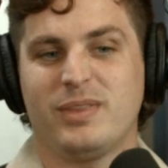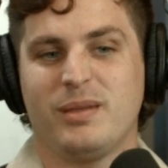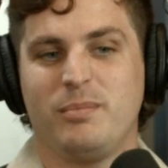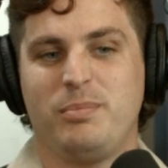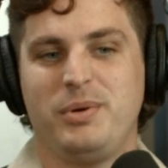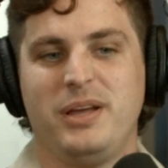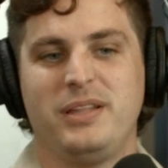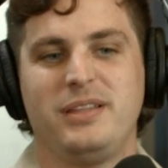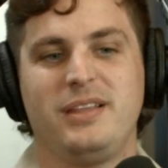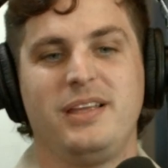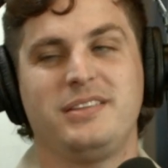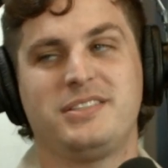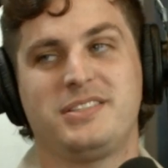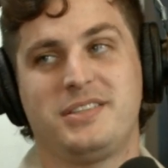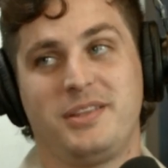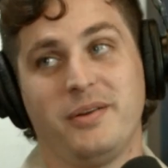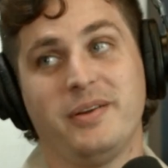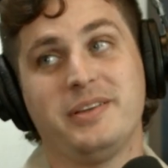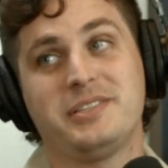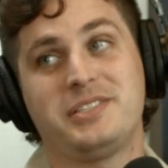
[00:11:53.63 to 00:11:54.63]
But
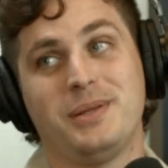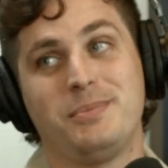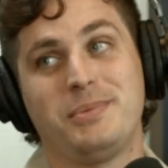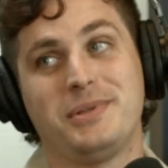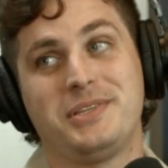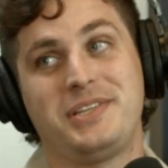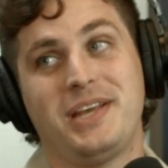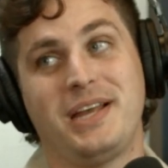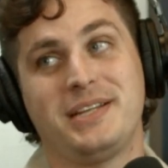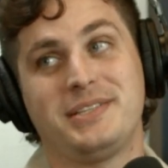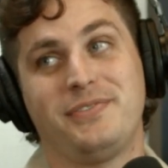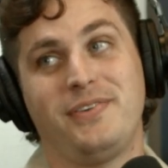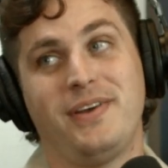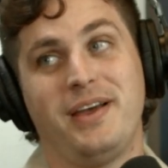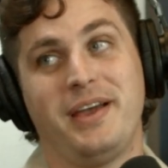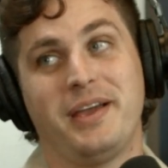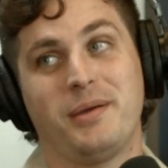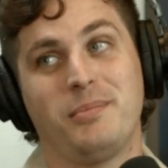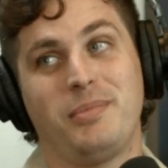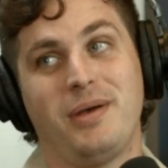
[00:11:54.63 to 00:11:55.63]
there is something
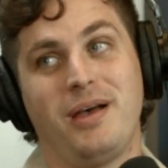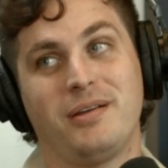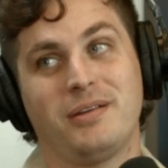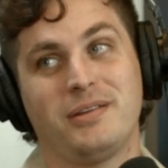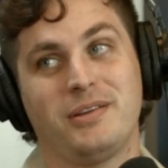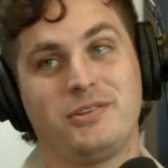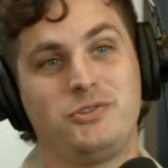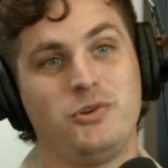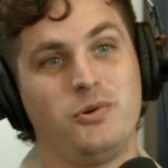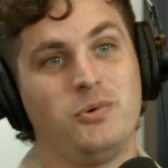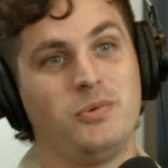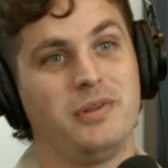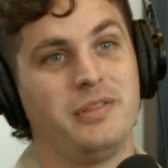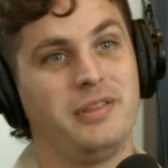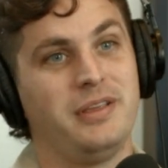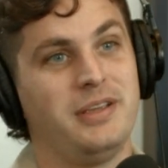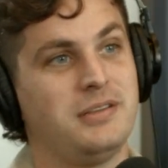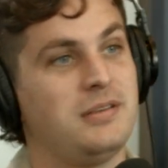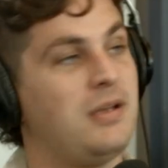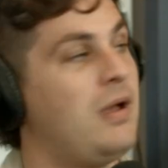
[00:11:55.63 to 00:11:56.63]
satisfying about doing one of
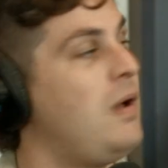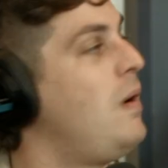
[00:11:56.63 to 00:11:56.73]
these,